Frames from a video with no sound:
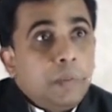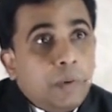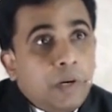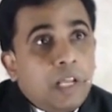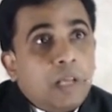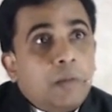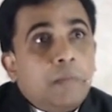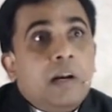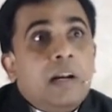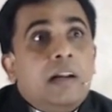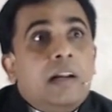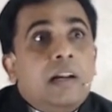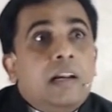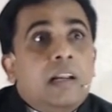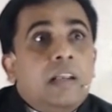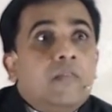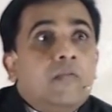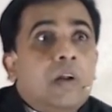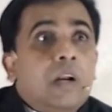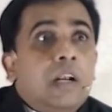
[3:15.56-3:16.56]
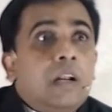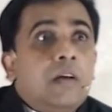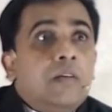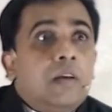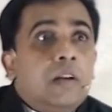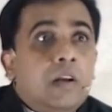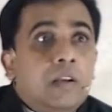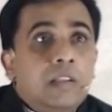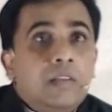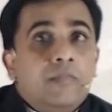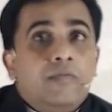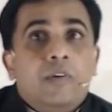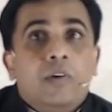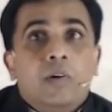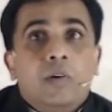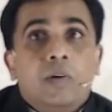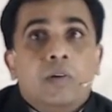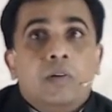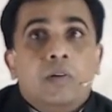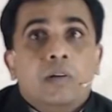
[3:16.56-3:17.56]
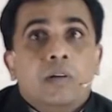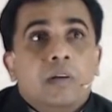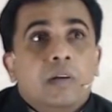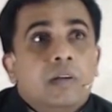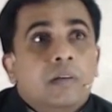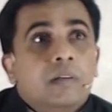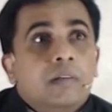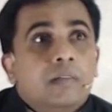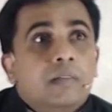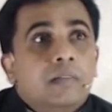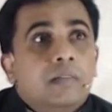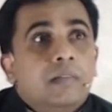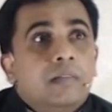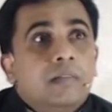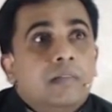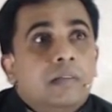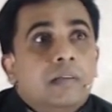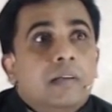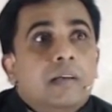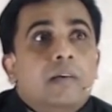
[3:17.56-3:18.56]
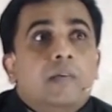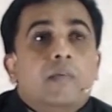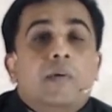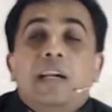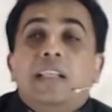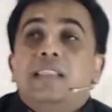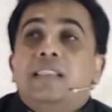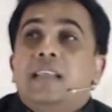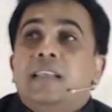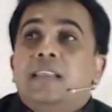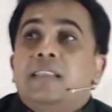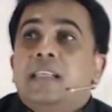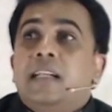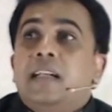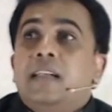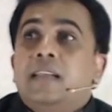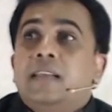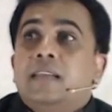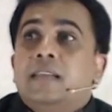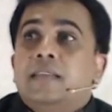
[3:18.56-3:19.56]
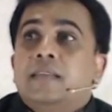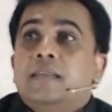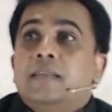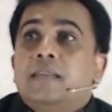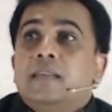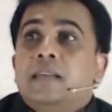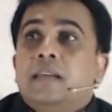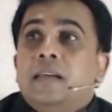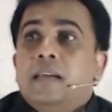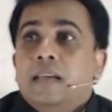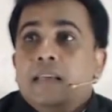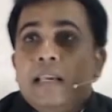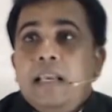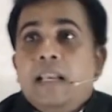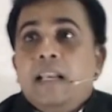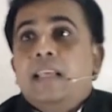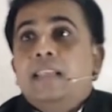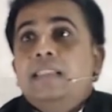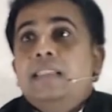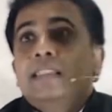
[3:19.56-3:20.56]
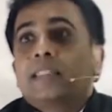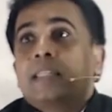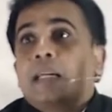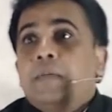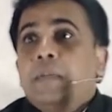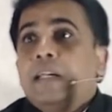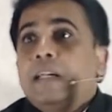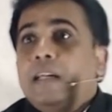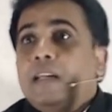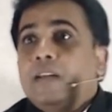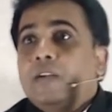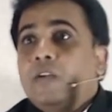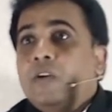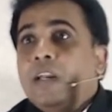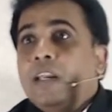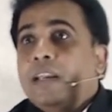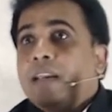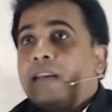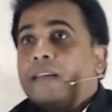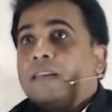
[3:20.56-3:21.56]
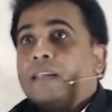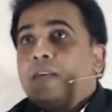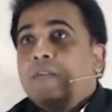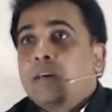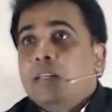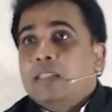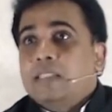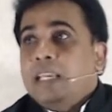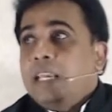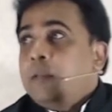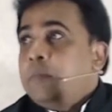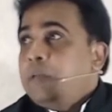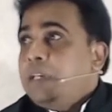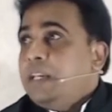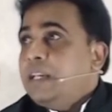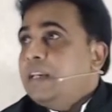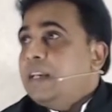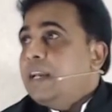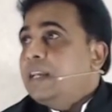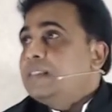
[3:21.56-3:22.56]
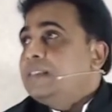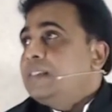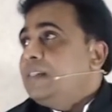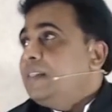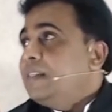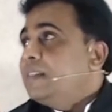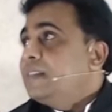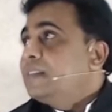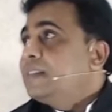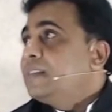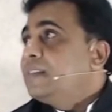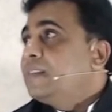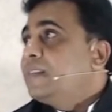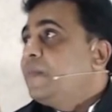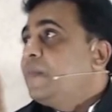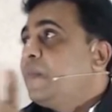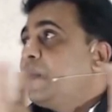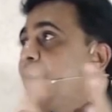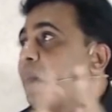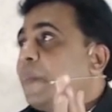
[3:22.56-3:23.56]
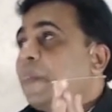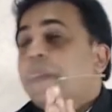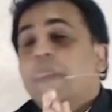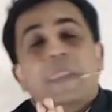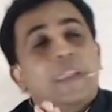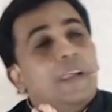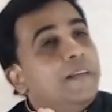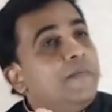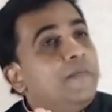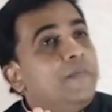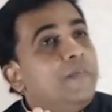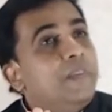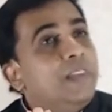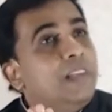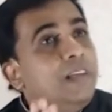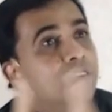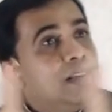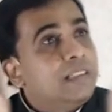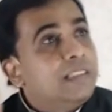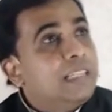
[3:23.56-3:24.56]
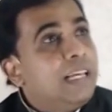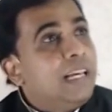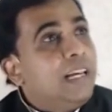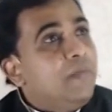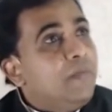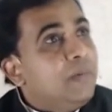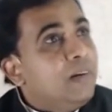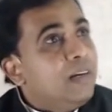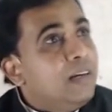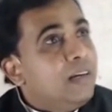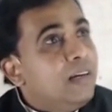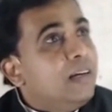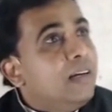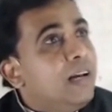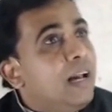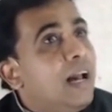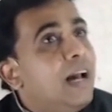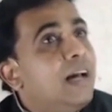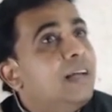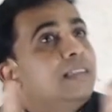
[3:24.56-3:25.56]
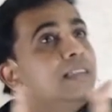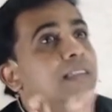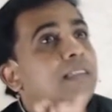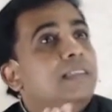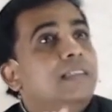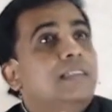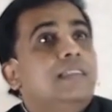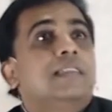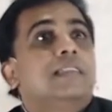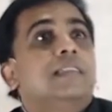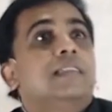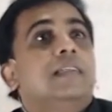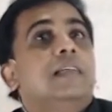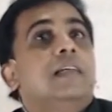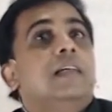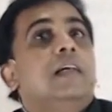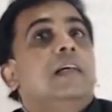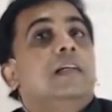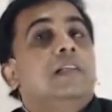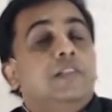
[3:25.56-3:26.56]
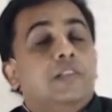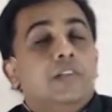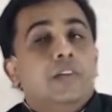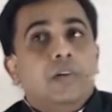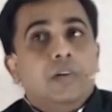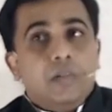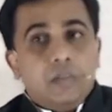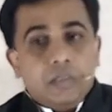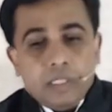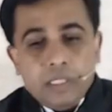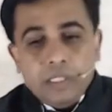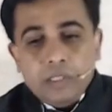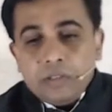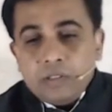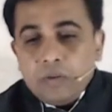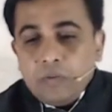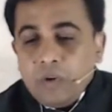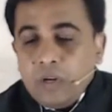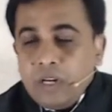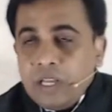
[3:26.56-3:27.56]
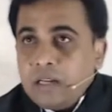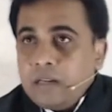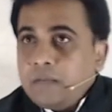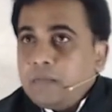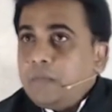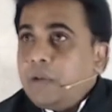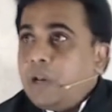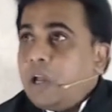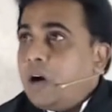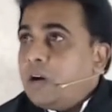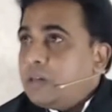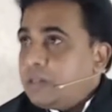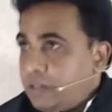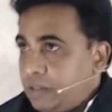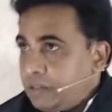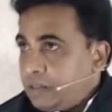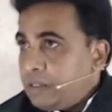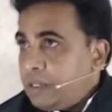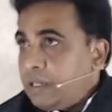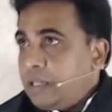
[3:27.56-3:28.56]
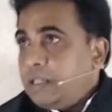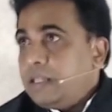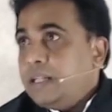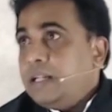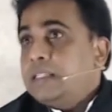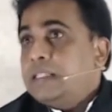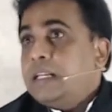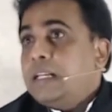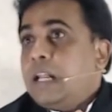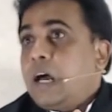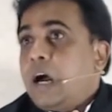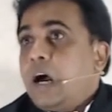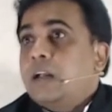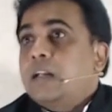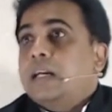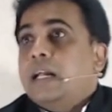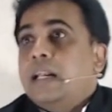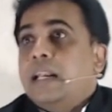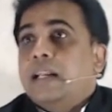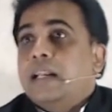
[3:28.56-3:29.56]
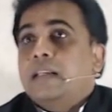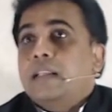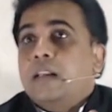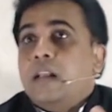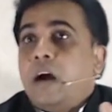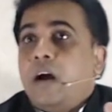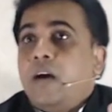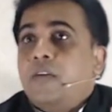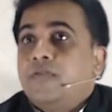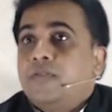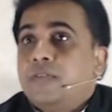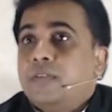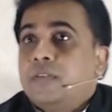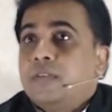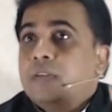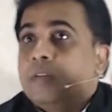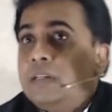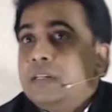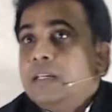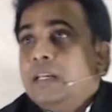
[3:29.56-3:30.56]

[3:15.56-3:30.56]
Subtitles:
People are meditating 1 hour on the floor. What is the result? Energy is coming and going. You are same as it is. The same as it is. So use a wooden block that is a non-conductor of